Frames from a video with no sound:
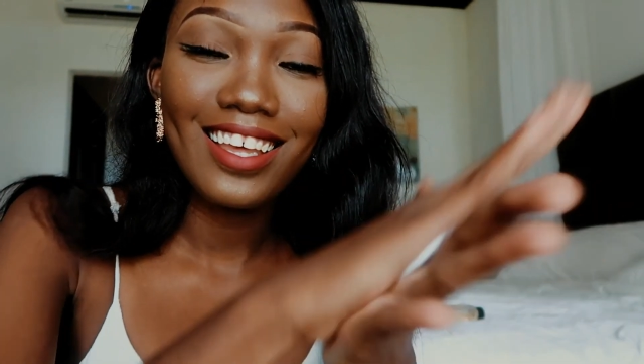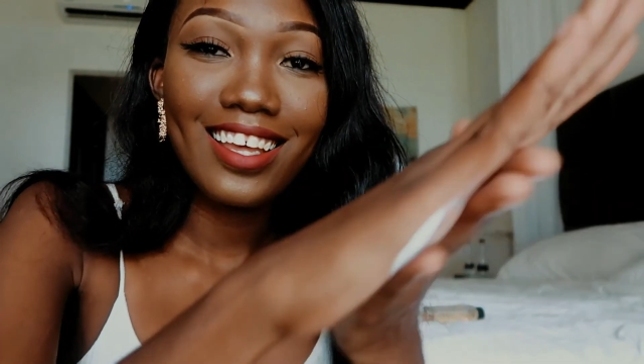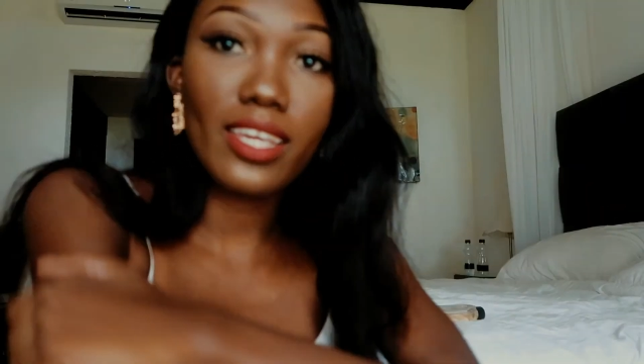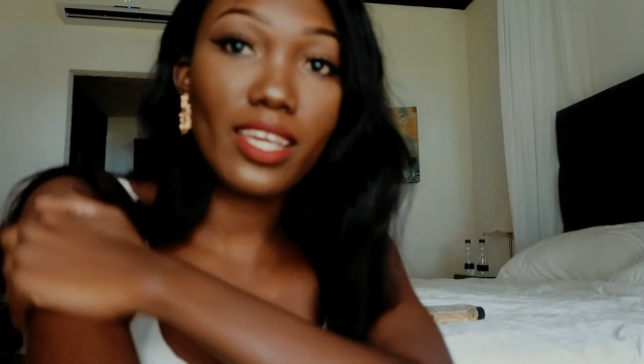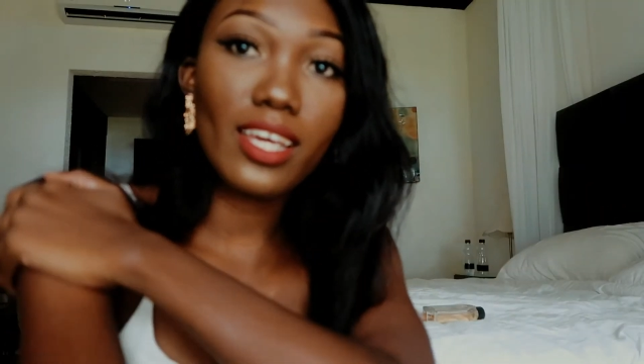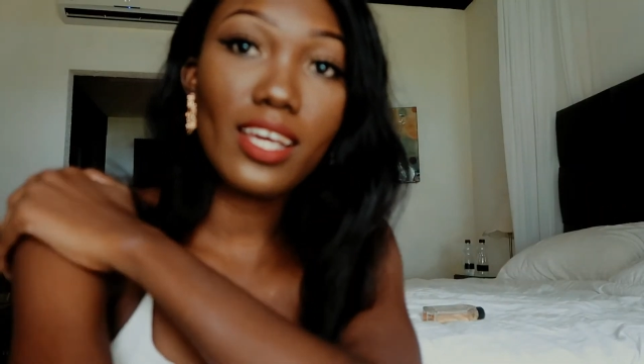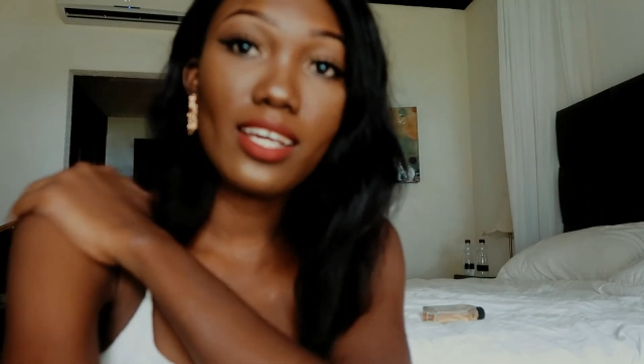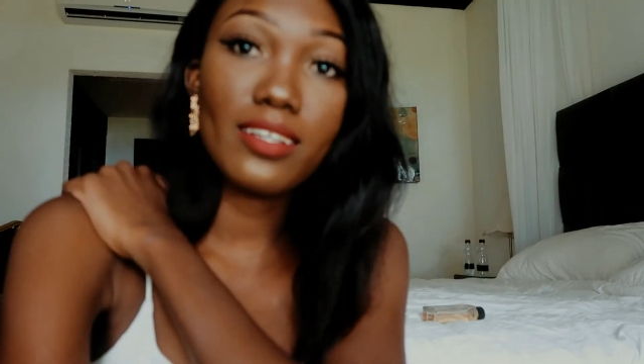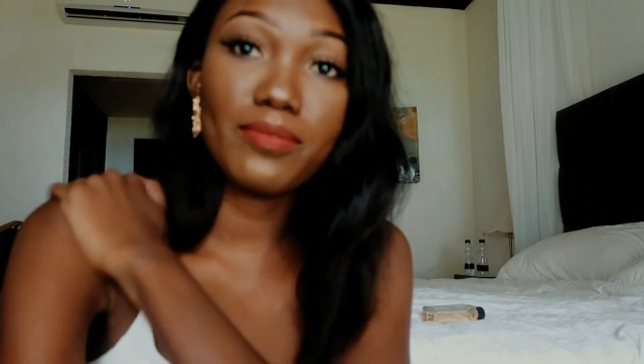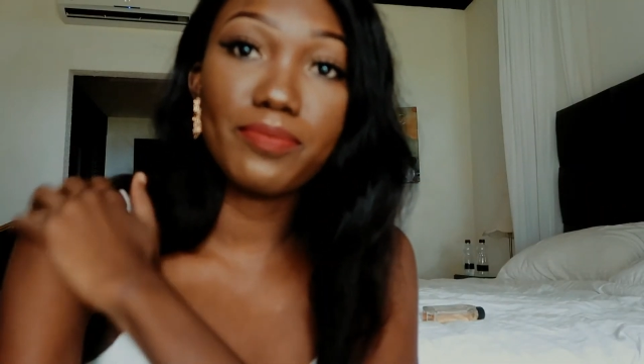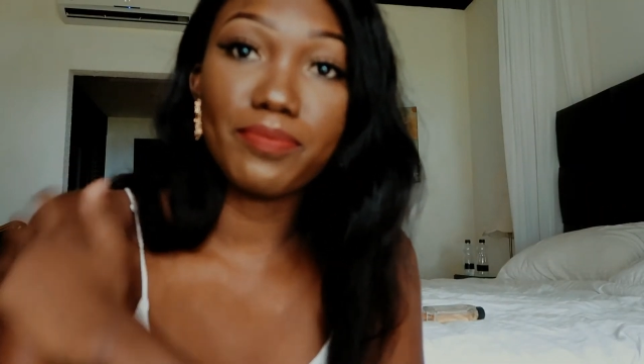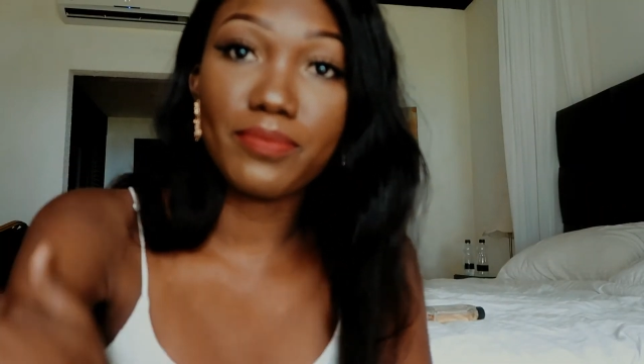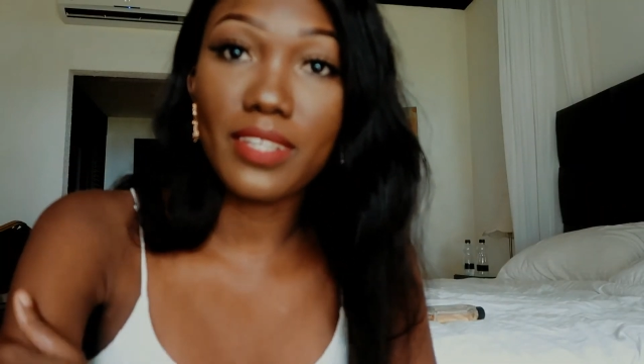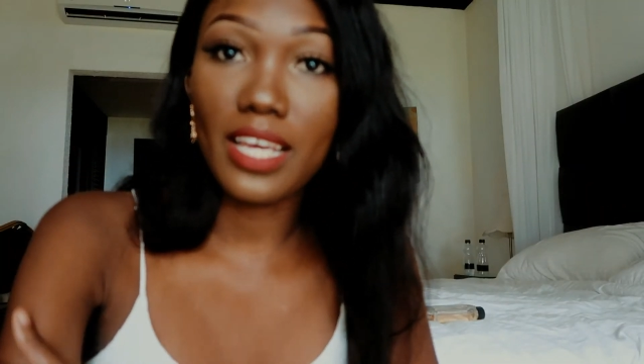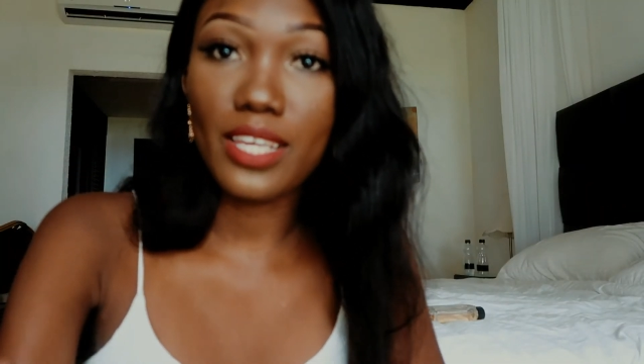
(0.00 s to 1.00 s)
Yeah,
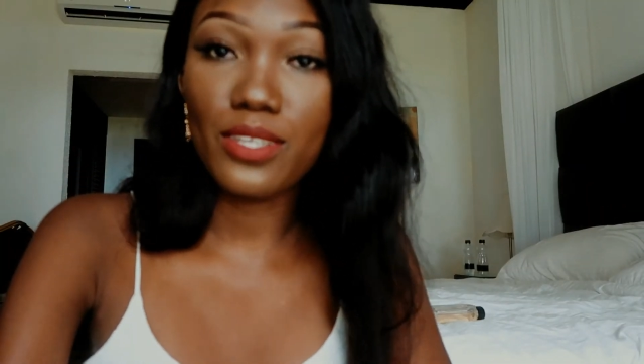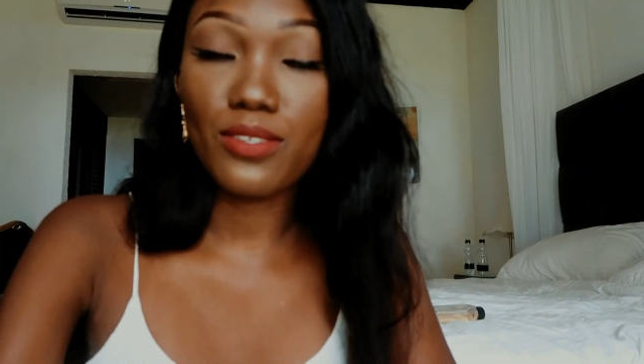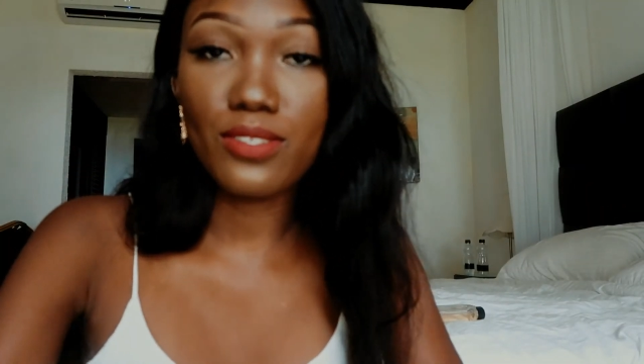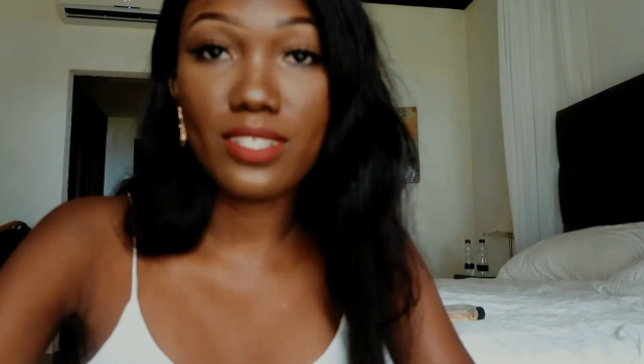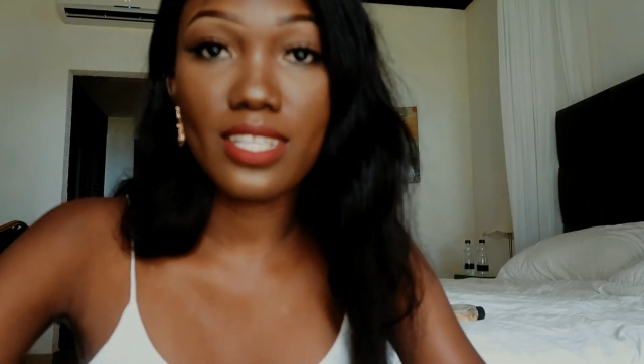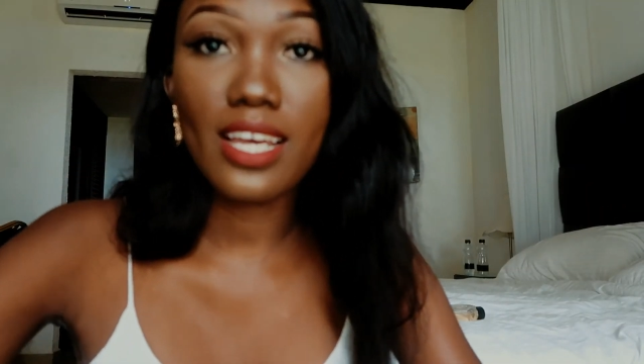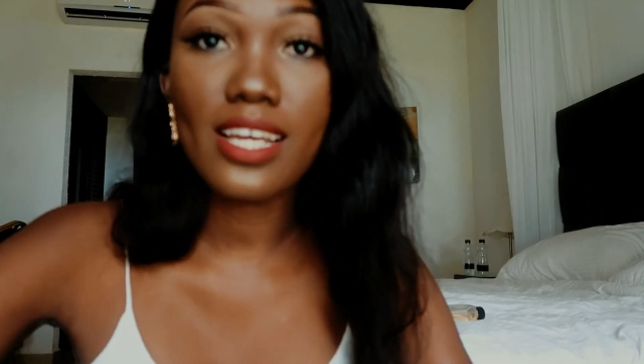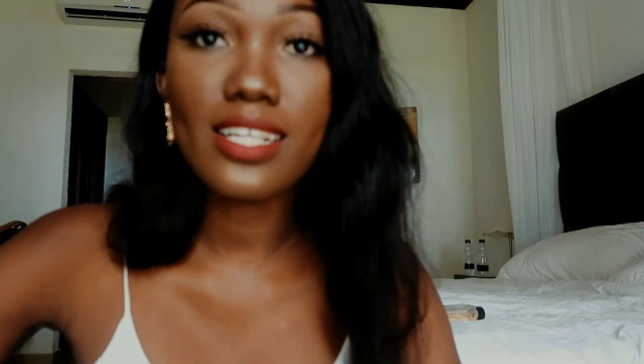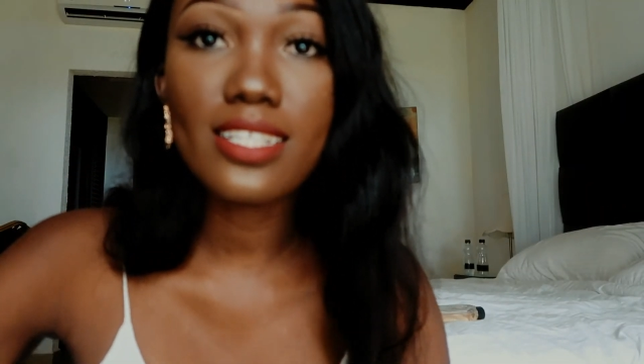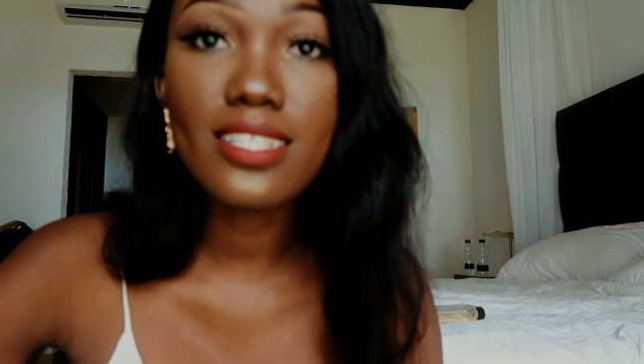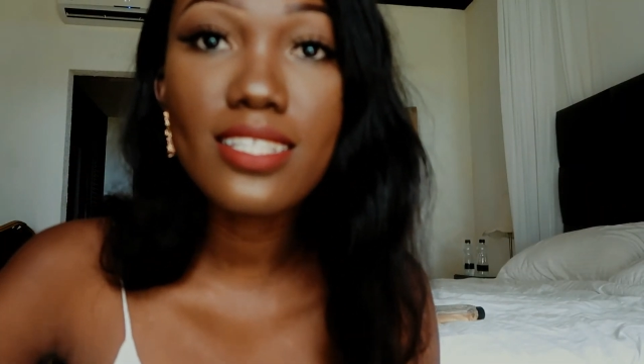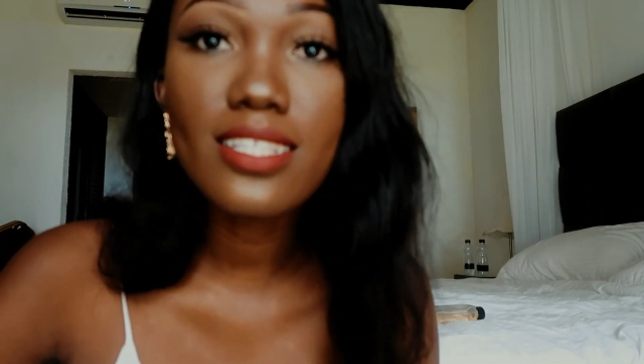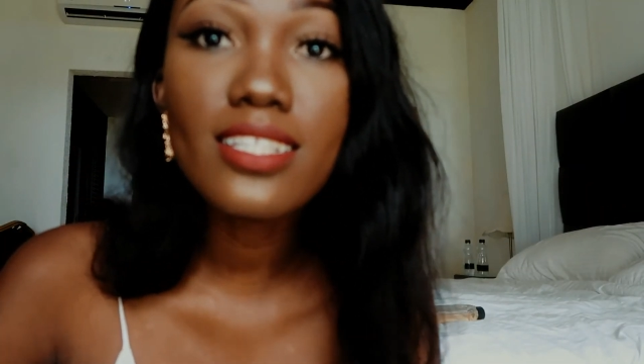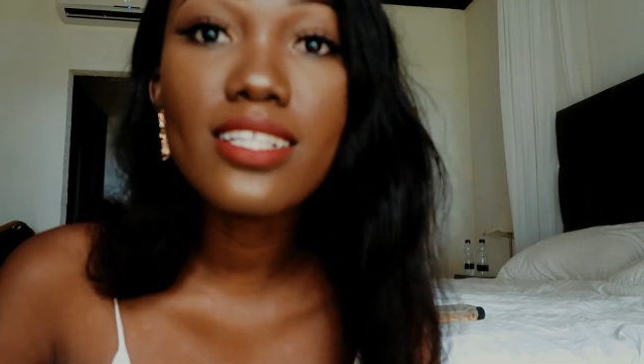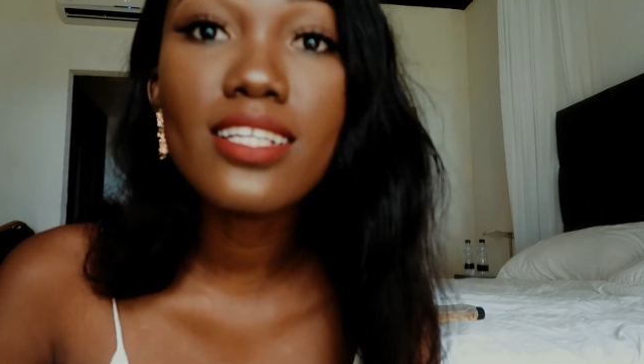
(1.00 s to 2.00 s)
I use
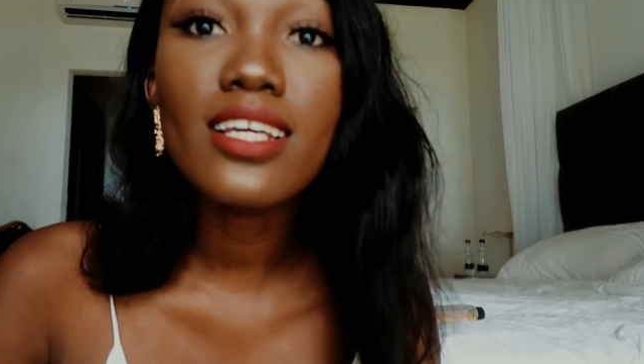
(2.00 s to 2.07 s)
that